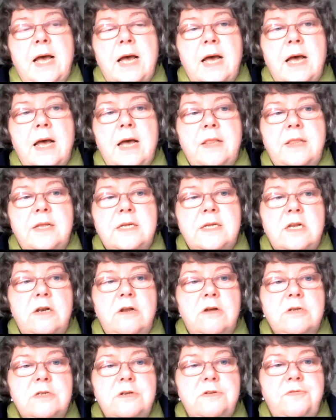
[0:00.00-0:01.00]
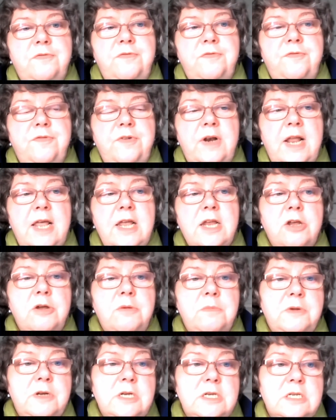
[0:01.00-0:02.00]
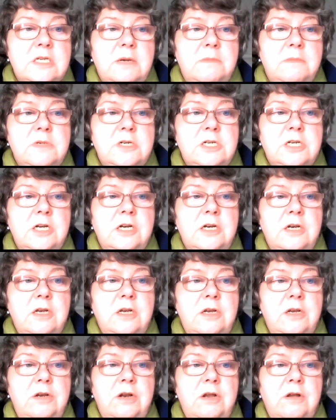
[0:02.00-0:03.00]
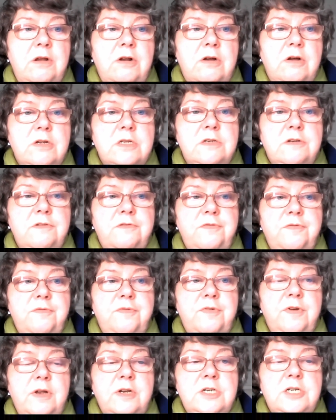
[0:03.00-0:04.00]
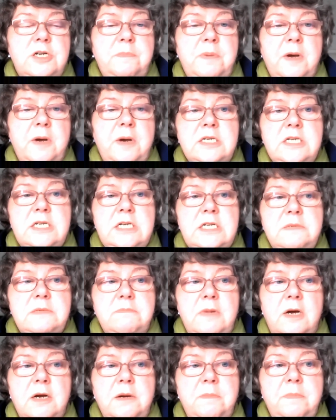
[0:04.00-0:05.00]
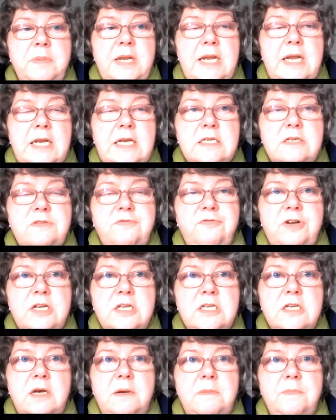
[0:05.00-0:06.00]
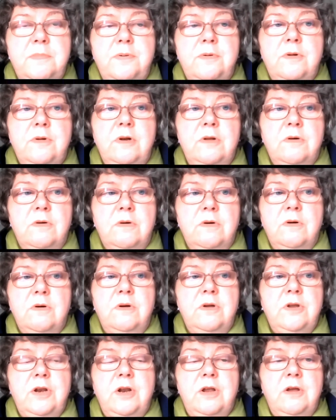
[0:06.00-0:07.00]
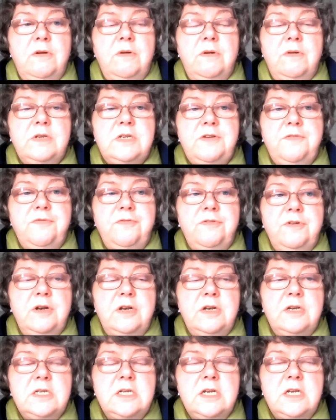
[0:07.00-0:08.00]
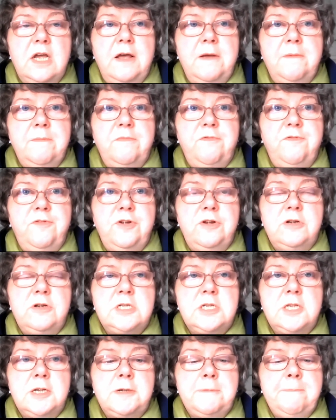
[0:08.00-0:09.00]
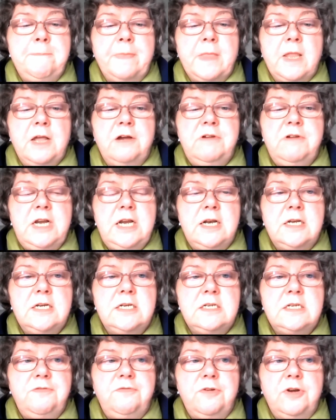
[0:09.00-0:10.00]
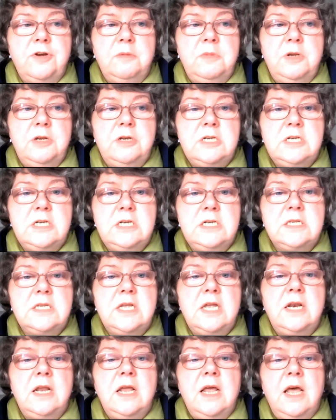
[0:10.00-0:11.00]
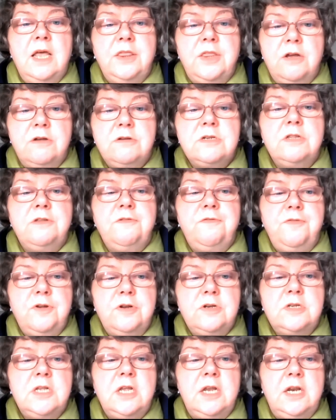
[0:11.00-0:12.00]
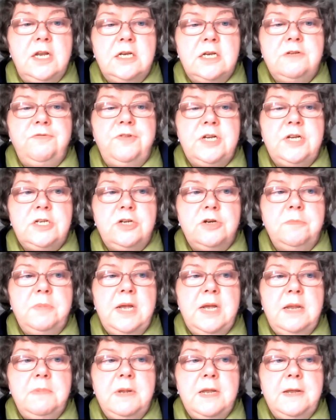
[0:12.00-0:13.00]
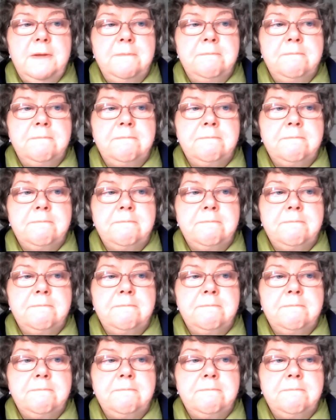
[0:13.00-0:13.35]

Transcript: uh, there's a lot of legume consumption, you know, lots of chapatis, mung beans, for example, or, you know, different um, foods that are eaten in different communities, then those are the foods that you need to feed to your baby.